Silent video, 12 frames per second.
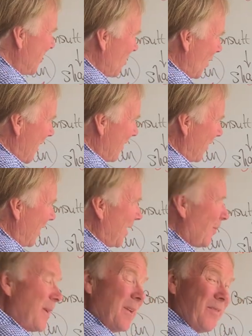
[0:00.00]
just want to have a
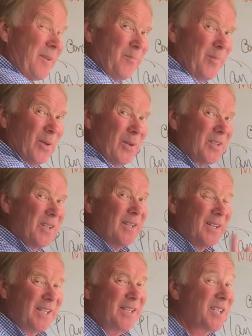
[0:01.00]
little bit of input
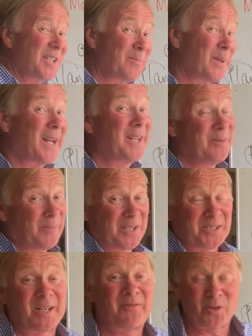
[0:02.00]
into the planning,
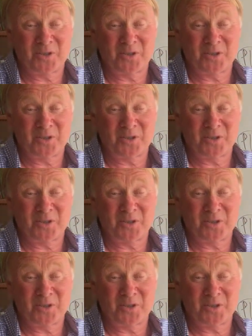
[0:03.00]
because I've